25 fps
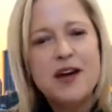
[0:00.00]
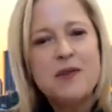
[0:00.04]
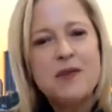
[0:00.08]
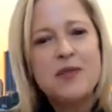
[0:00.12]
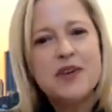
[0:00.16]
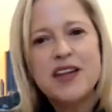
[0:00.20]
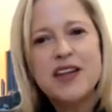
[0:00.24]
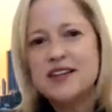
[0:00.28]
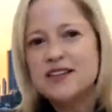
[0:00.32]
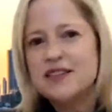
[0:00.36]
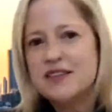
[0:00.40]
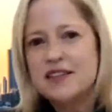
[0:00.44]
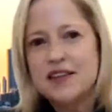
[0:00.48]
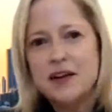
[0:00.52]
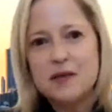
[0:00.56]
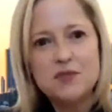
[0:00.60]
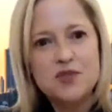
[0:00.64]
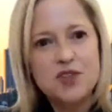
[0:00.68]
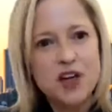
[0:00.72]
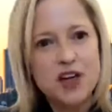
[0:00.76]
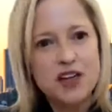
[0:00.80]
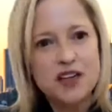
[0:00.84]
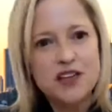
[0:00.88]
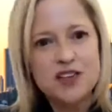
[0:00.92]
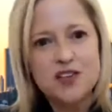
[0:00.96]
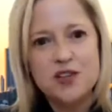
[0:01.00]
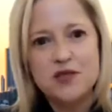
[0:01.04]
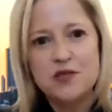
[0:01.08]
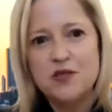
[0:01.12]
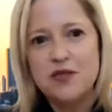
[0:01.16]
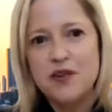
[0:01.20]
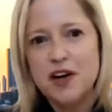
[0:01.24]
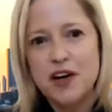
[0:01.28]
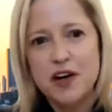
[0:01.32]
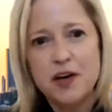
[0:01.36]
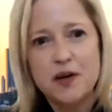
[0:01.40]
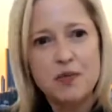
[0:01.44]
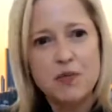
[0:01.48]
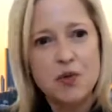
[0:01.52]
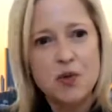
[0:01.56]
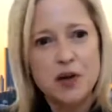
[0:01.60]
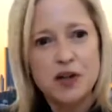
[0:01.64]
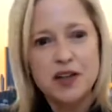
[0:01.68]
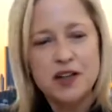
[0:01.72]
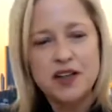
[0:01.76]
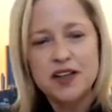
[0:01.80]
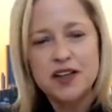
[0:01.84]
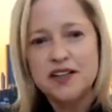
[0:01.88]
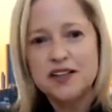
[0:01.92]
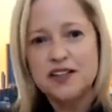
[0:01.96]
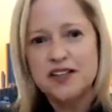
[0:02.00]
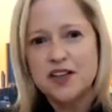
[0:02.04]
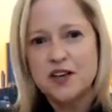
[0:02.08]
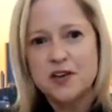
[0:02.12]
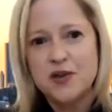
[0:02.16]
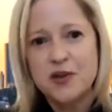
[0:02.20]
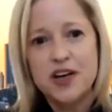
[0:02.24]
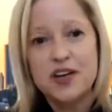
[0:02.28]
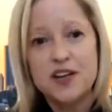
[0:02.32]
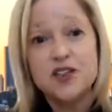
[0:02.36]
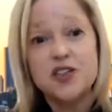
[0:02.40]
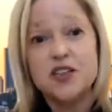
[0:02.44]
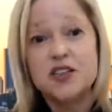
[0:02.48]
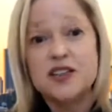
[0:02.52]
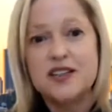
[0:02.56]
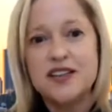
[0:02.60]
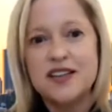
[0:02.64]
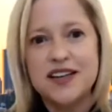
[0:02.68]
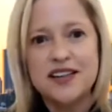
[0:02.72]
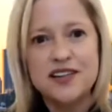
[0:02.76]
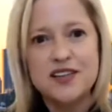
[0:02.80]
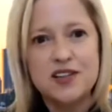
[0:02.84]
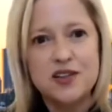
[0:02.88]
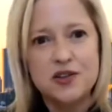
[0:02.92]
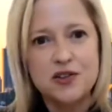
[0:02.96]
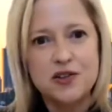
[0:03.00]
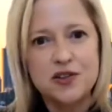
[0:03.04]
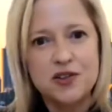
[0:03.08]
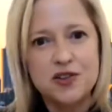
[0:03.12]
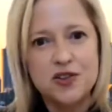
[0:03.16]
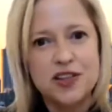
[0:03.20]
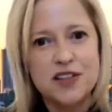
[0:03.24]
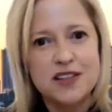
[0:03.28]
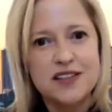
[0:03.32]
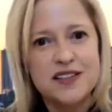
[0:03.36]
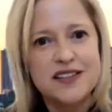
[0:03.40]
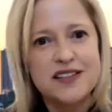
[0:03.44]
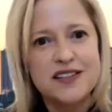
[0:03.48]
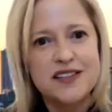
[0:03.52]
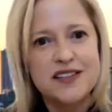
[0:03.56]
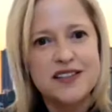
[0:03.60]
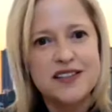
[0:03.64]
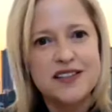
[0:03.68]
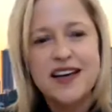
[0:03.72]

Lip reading: but that's subject to very important considerations and exclusions,